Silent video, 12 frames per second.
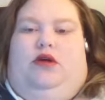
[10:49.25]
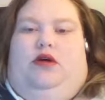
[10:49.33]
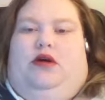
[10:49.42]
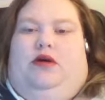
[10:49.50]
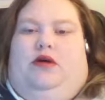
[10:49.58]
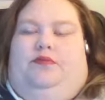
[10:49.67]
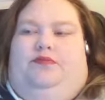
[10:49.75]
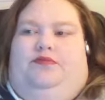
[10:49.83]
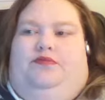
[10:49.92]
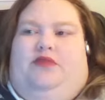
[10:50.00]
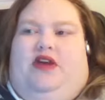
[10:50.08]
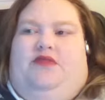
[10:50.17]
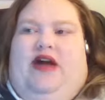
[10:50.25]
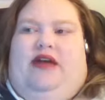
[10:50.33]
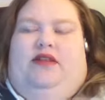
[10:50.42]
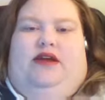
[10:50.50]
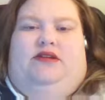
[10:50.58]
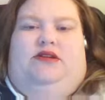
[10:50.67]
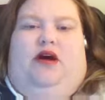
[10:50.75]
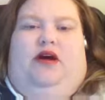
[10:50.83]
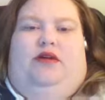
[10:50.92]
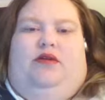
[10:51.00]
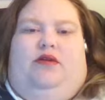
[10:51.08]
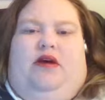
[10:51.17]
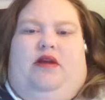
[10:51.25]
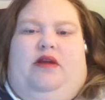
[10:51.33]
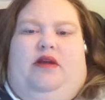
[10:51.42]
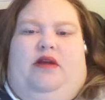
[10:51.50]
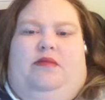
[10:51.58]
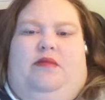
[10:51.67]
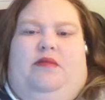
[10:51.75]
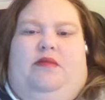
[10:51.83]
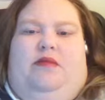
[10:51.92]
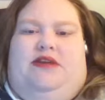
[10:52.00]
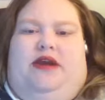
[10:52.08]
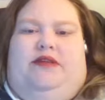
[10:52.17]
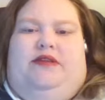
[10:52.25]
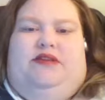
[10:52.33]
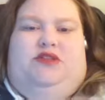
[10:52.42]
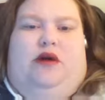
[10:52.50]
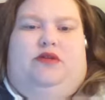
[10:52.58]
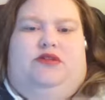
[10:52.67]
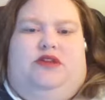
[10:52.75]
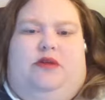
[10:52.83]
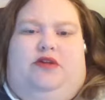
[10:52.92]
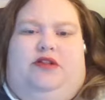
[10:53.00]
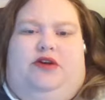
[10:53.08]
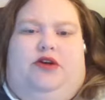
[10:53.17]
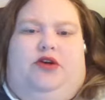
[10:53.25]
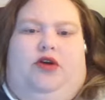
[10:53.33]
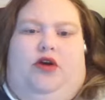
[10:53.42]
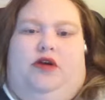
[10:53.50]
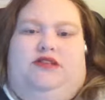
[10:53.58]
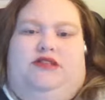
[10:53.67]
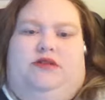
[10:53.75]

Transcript: um, I've had like a knot on the bottom of my spine that swells up clear across